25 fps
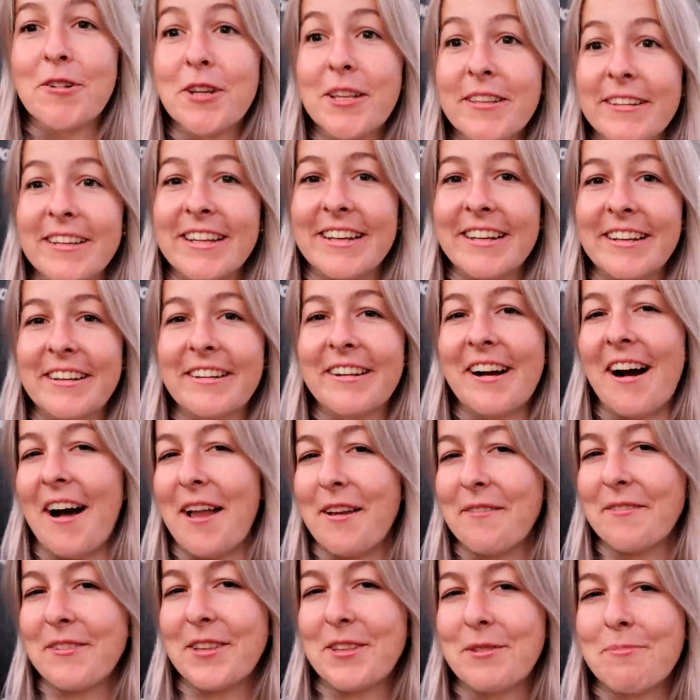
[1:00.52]
always needed
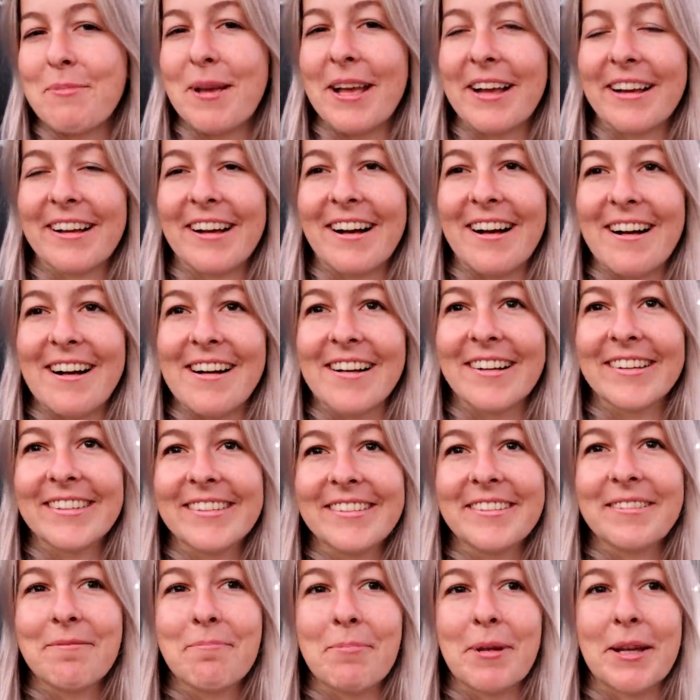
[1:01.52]
kind of a spare car
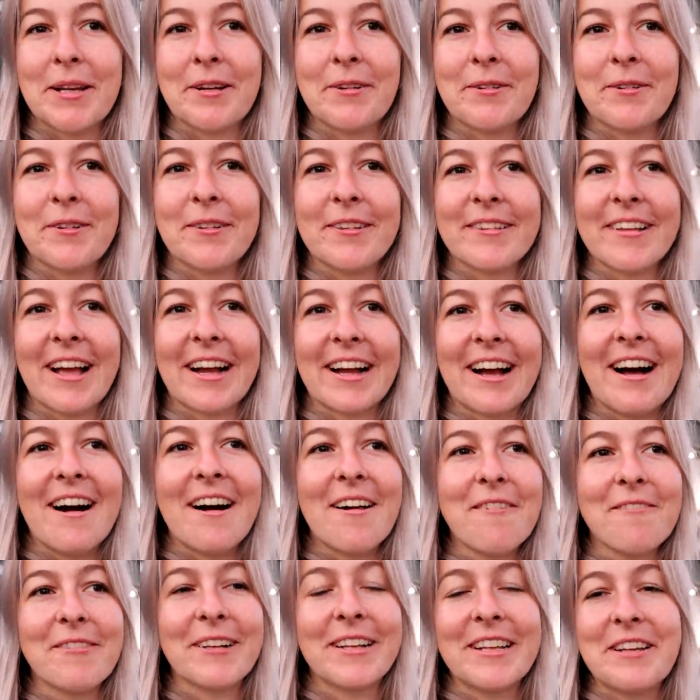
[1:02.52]
because I
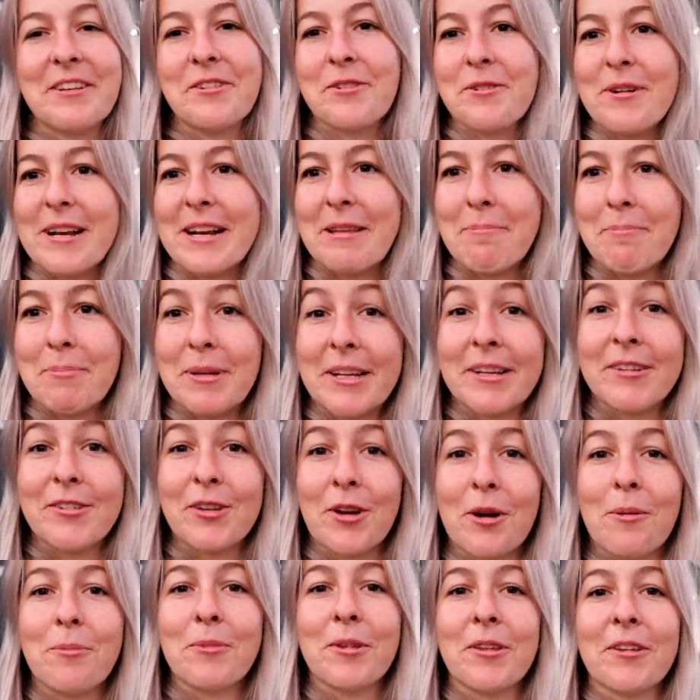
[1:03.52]
can't really do any big
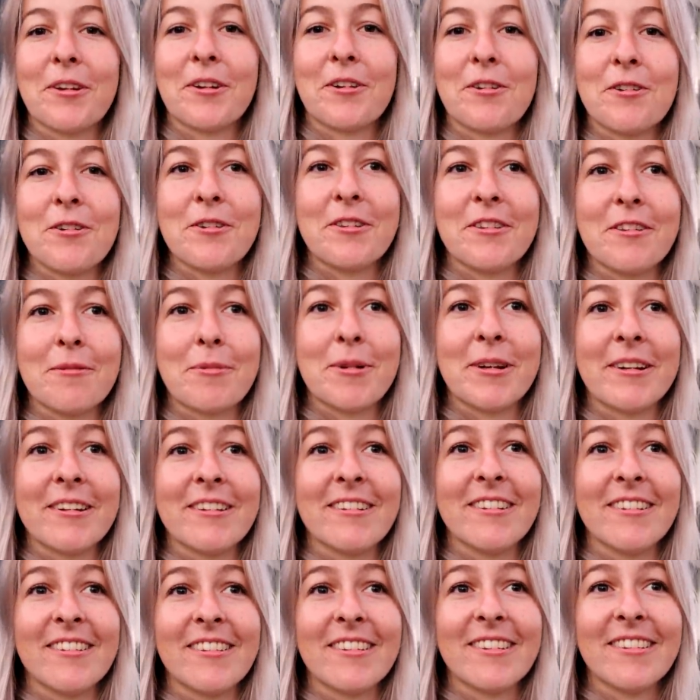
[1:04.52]
jobs on the cruiser
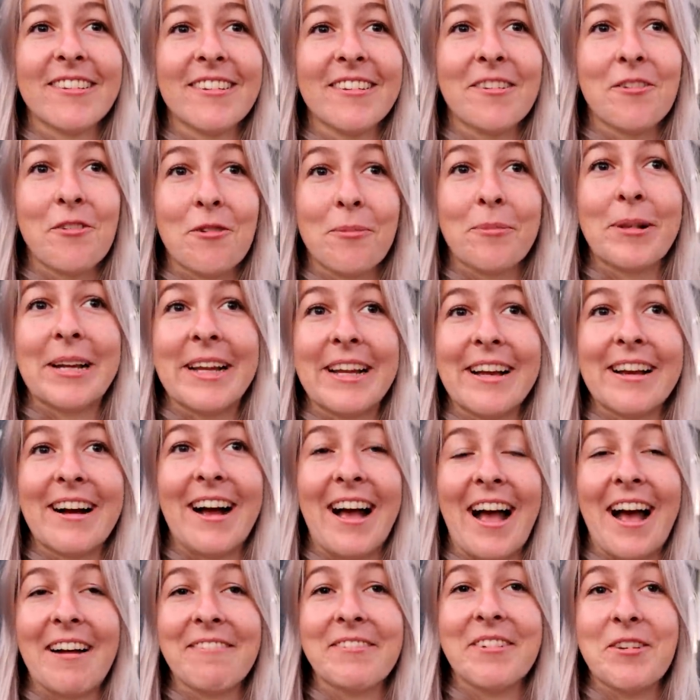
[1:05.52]
because normally
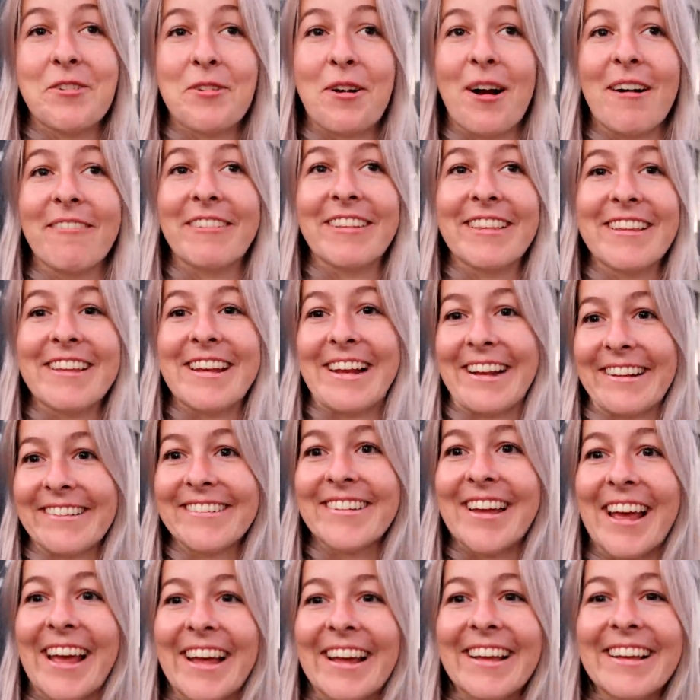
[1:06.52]
I have to drive it the
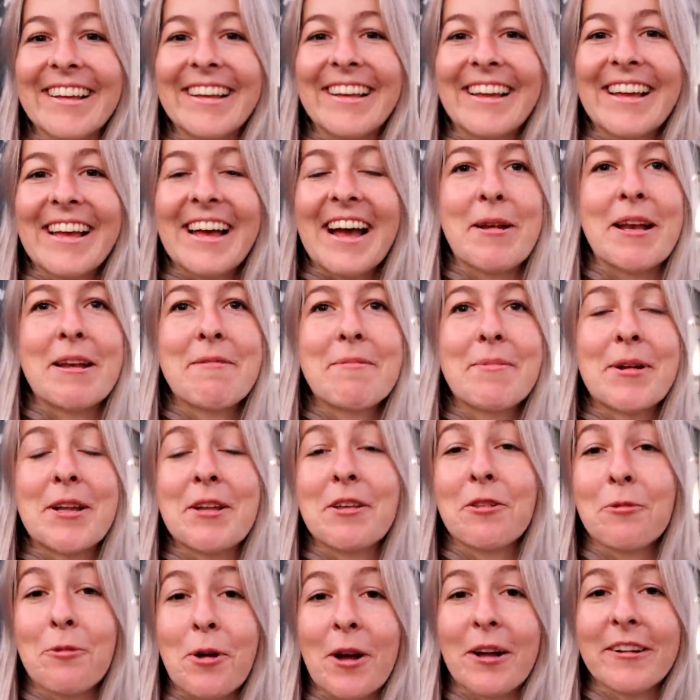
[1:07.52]
next day. And anybody
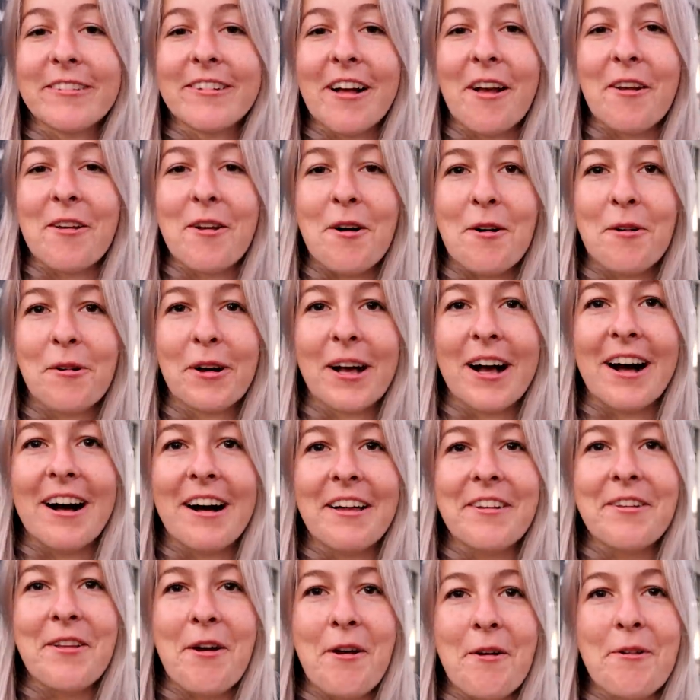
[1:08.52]
who's worked on an old
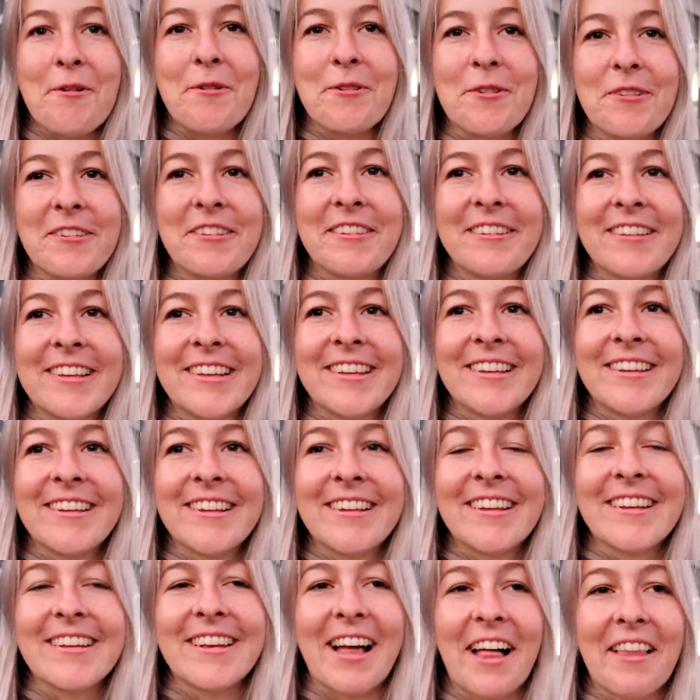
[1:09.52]
car knows
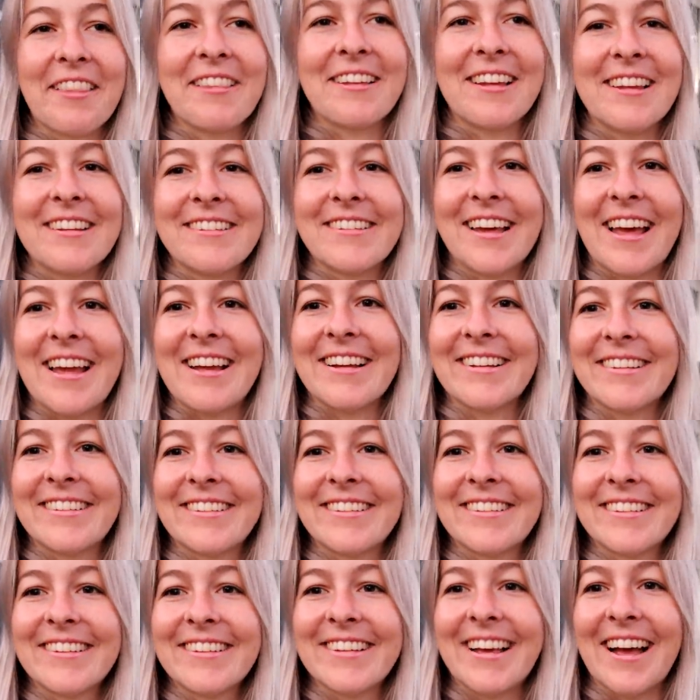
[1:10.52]
nothing
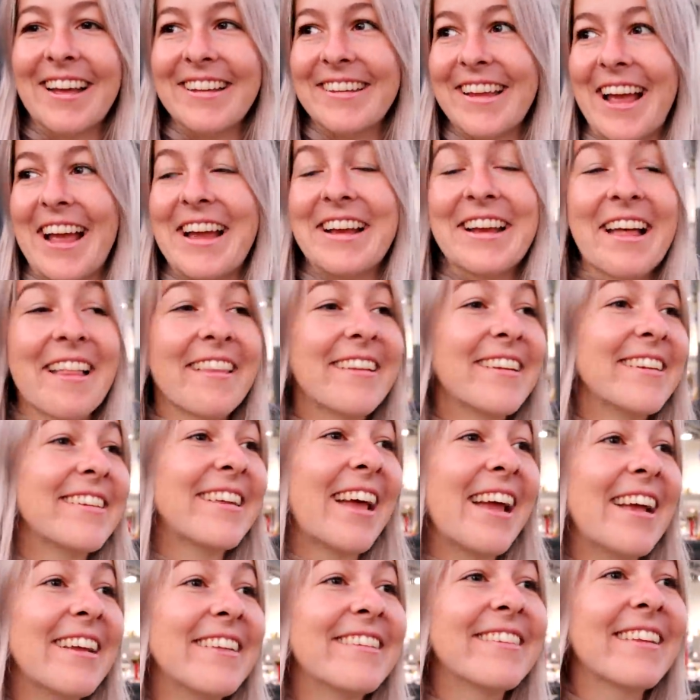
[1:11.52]
takes a day. Nothing
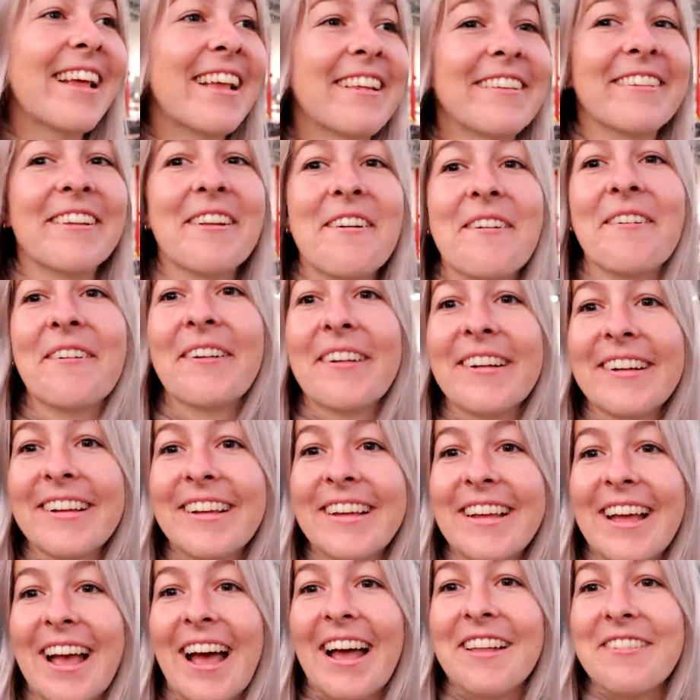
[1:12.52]
takes as long
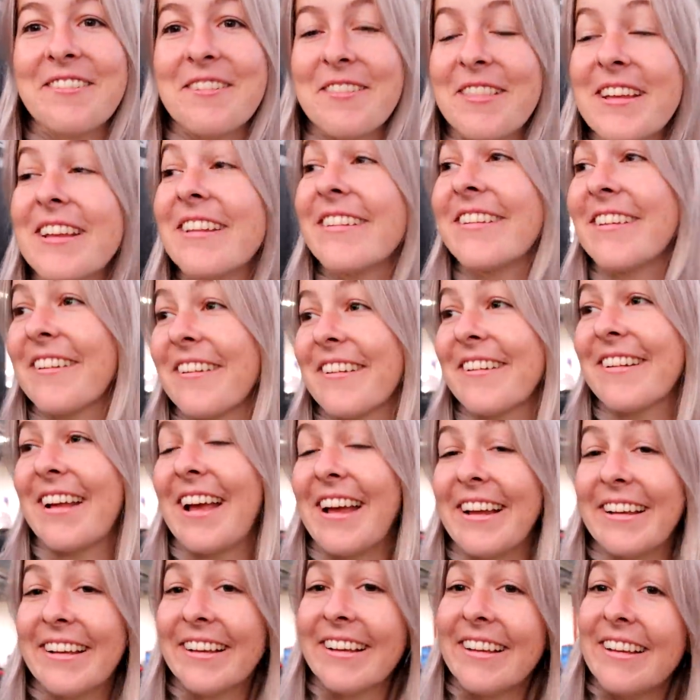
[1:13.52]
as you think it's gonna
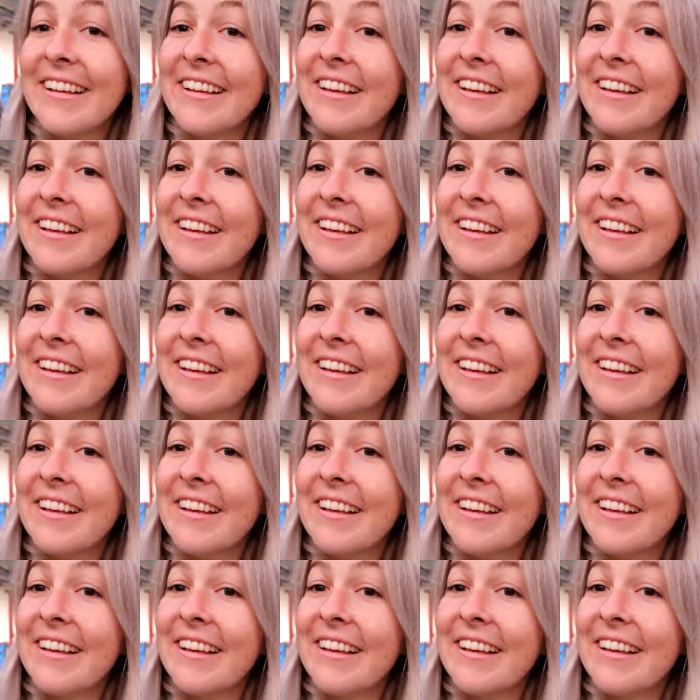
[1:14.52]
take.